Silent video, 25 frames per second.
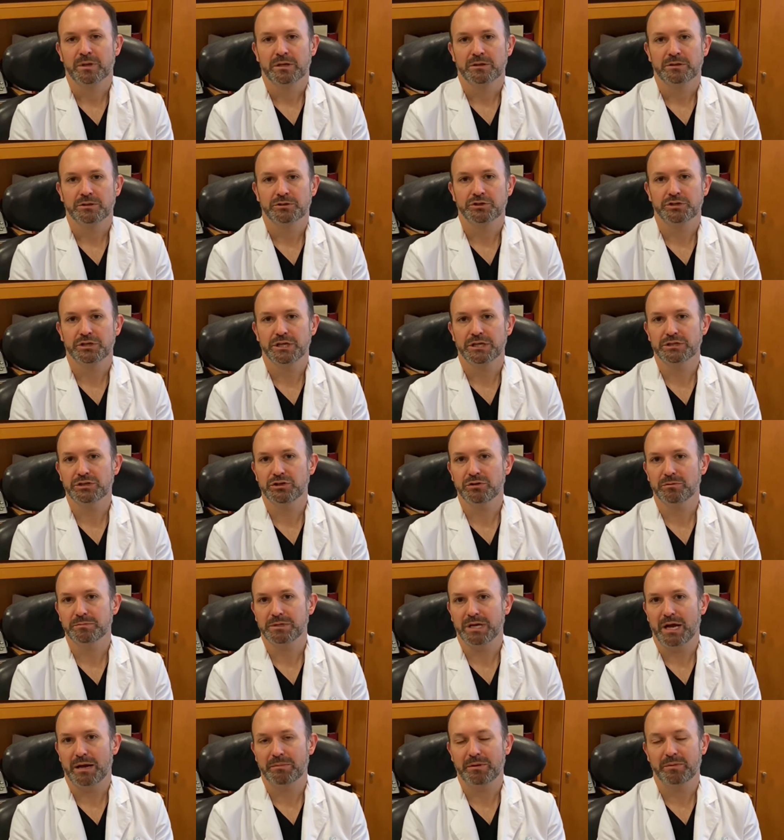The traditional
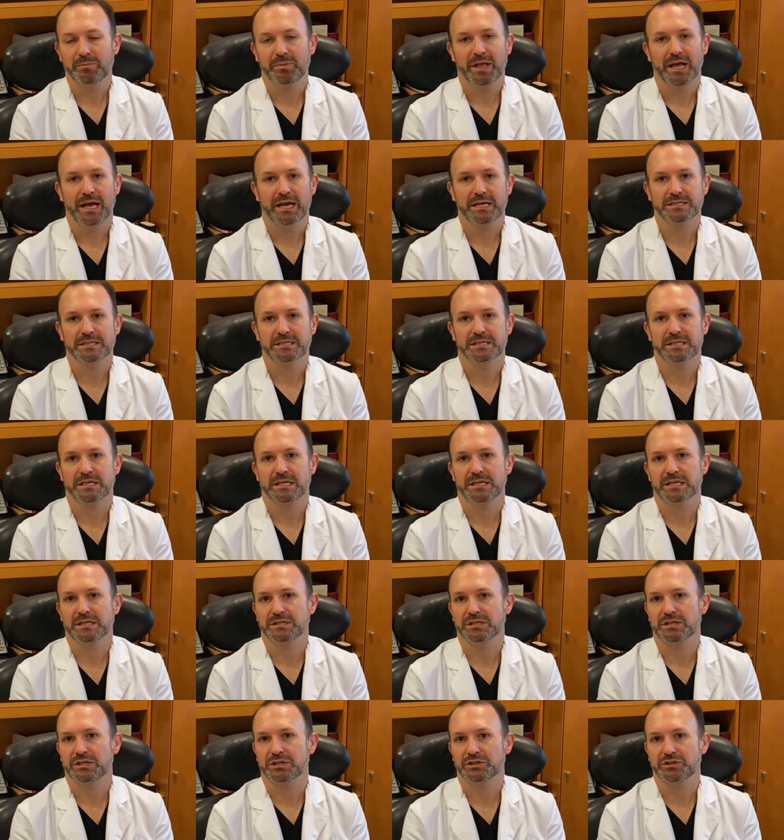abdominoplasty
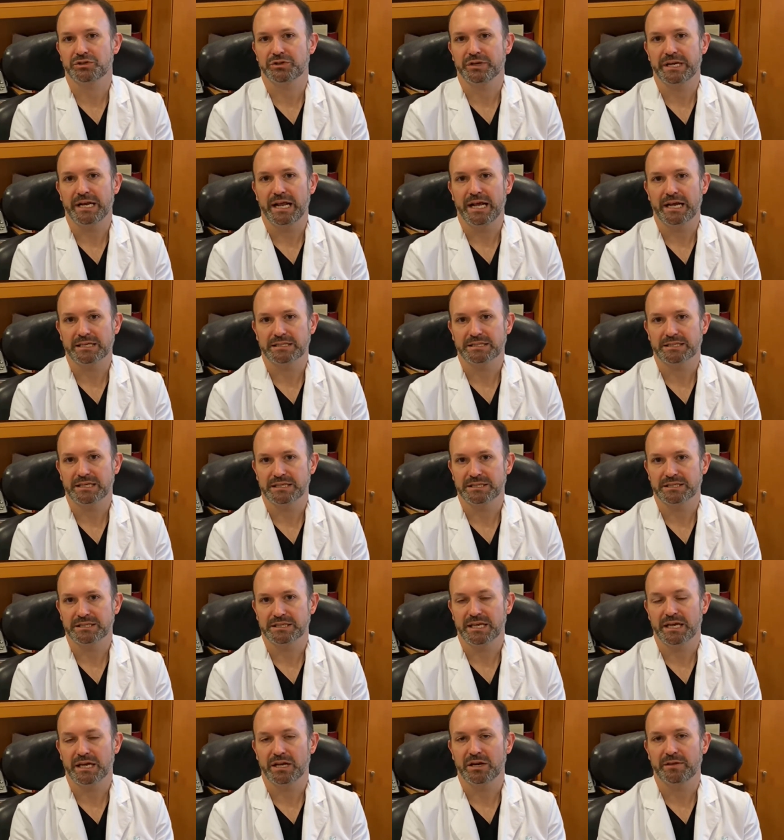is going to treat
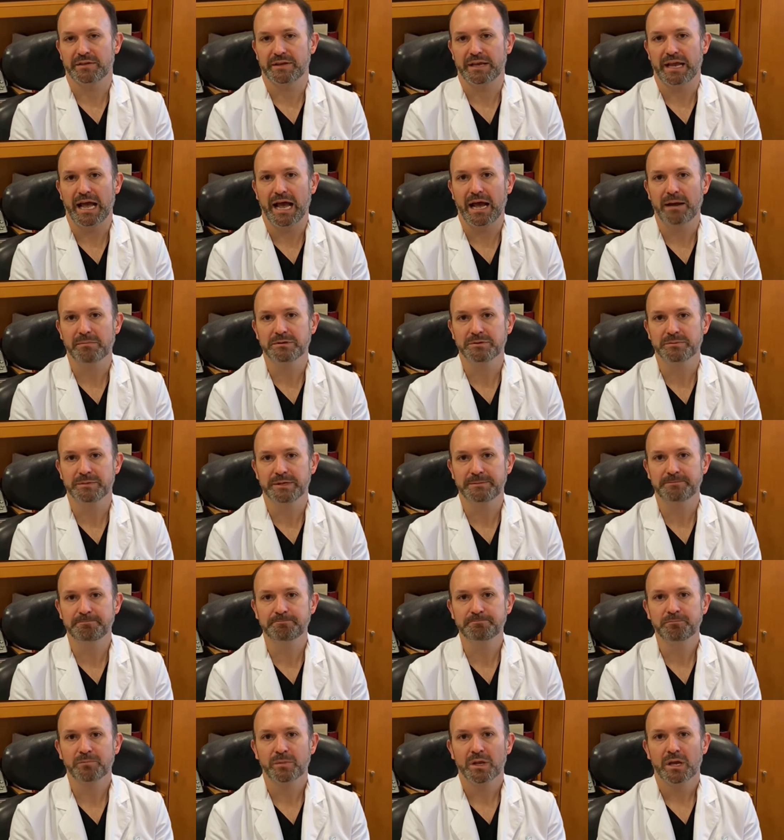excess skin on the abdomen.